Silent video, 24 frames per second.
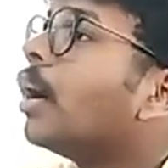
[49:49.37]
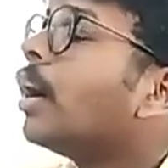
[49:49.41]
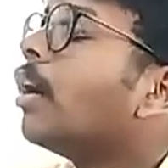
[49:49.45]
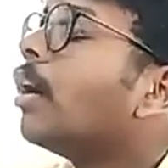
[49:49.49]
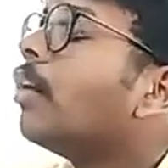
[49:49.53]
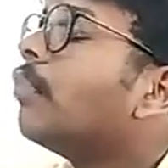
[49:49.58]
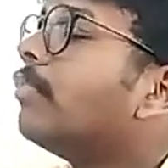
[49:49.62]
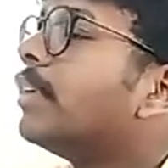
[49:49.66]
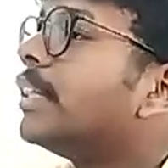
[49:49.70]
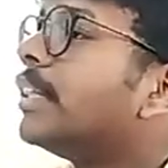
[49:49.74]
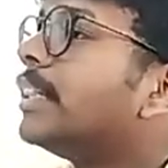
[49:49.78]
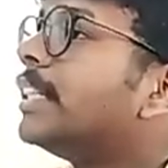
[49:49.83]

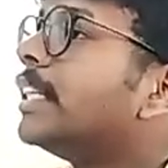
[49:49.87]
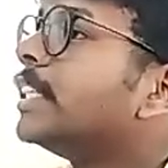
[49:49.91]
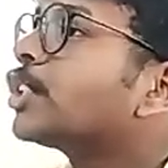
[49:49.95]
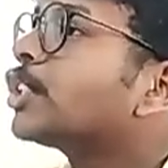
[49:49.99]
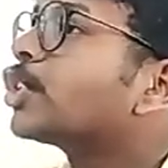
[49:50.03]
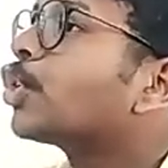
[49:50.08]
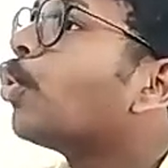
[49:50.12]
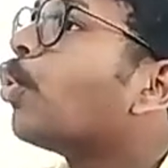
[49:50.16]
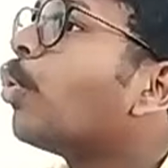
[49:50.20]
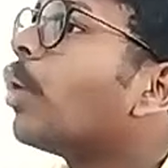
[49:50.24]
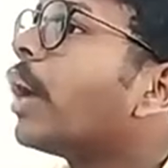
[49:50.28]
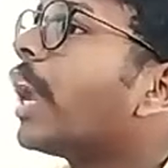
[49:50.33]
with the
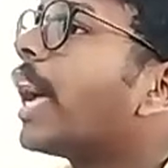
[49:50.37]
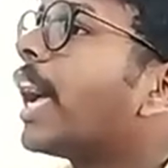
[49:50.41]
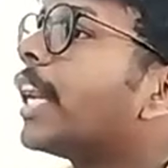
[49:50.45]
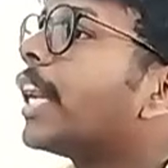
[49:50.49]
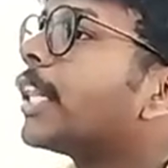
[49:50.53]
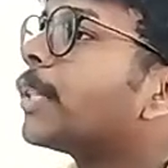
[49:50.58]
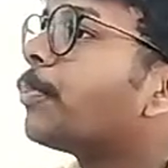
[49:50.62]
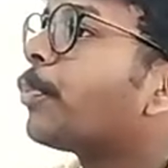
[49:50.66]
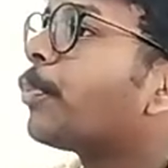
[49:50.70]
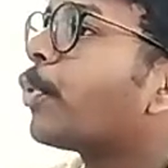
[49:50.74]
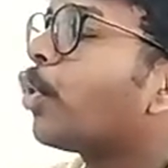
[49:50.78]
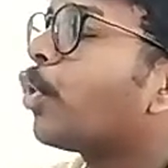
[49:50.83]
school
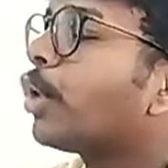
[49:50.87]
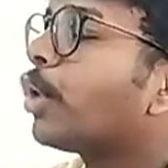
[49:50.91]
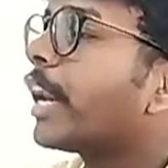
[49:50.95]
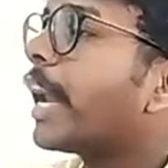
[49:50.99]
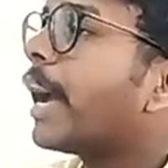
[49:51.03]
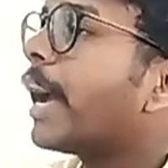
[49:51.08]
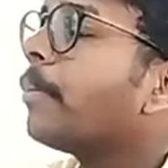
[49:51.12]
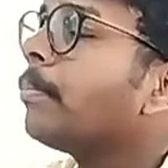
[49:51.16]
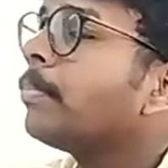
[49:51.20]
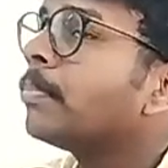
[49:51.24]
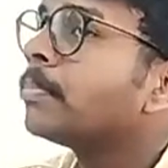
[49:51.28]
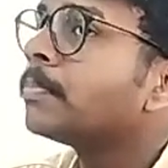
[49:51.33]
health
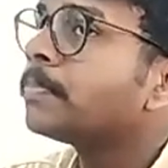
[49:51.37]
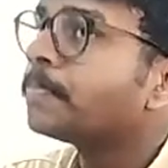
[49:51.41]
program.